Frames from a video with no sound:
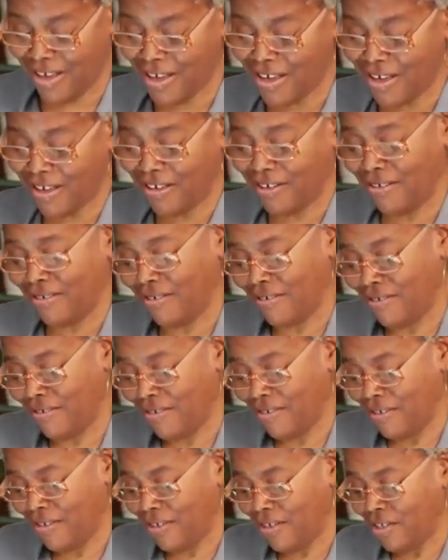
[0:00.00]
in.
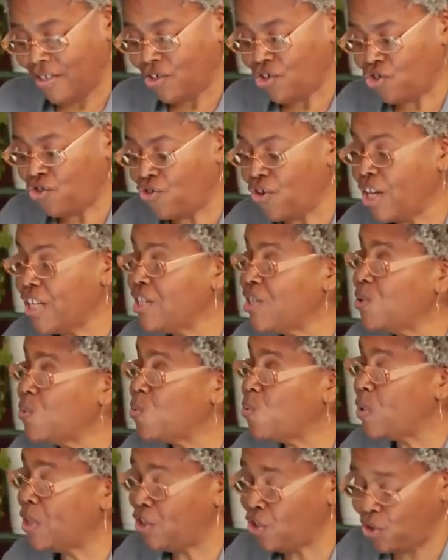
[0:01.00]

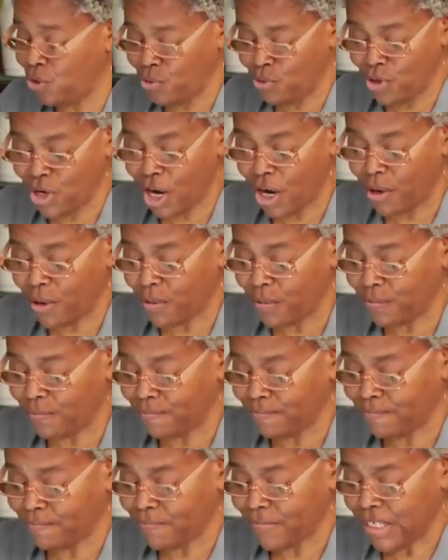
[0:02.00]
Trust what you know.
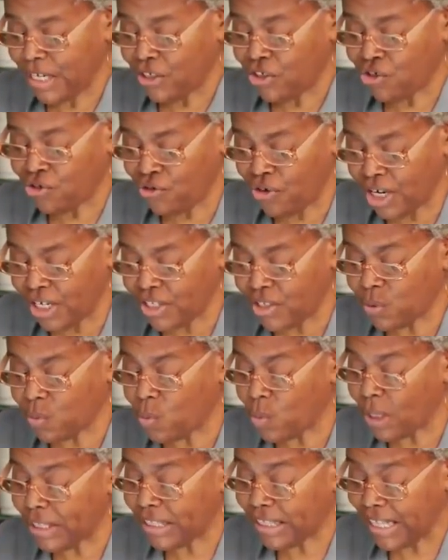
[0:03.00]
Trust
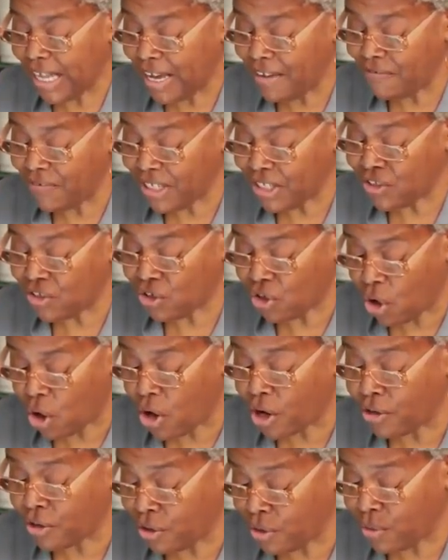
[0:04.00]
what life has
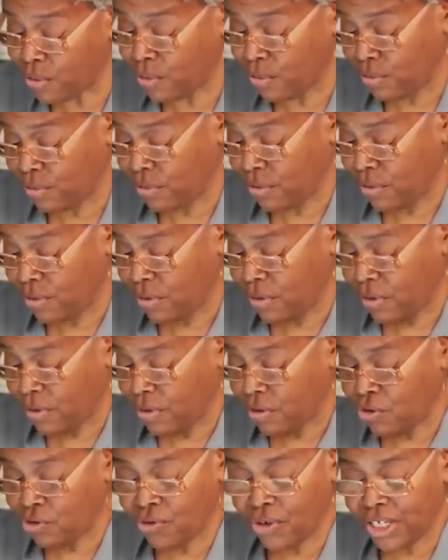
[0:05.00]
taught you.
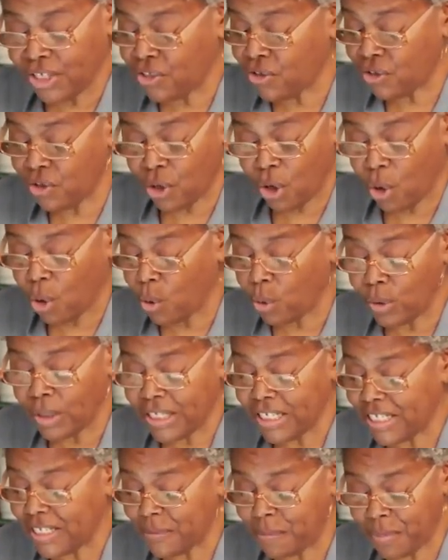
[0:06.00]
Trust the
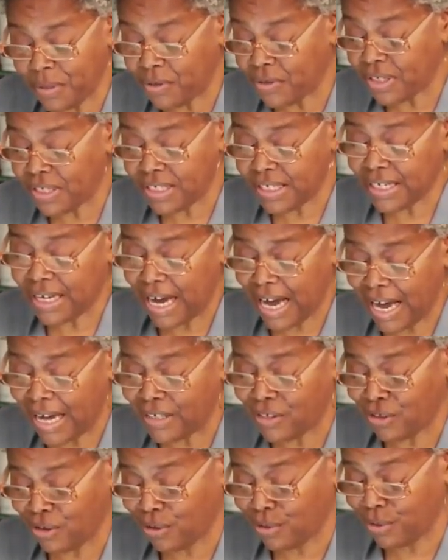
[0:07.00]
Holy Spirit to
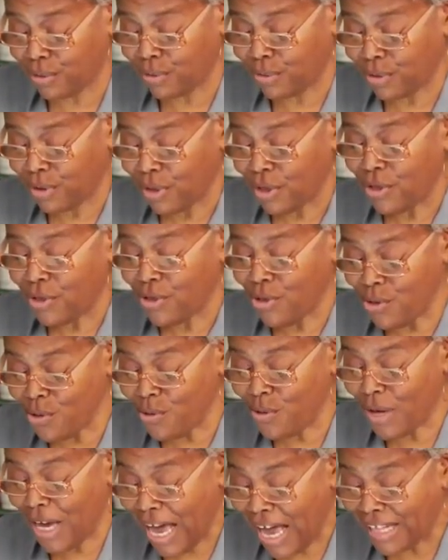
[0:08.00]
guide you.
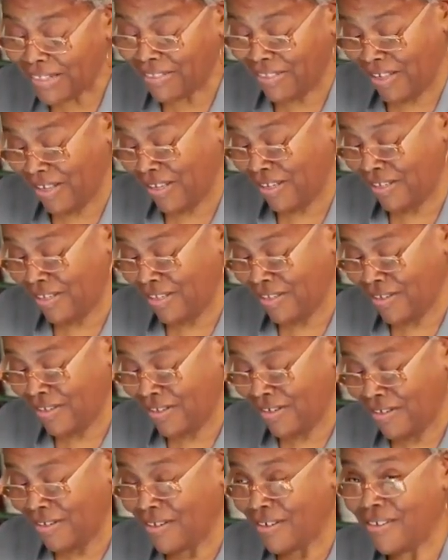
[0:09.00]
You got this.
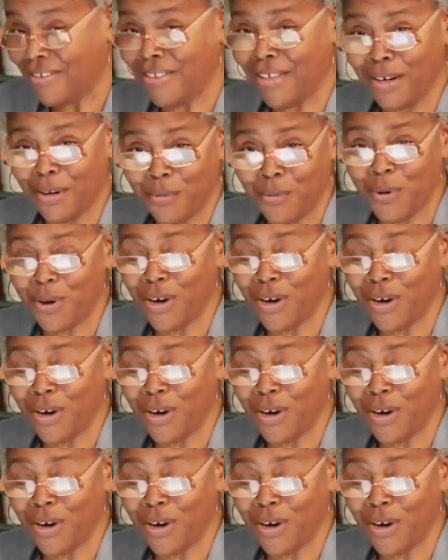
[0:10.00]
There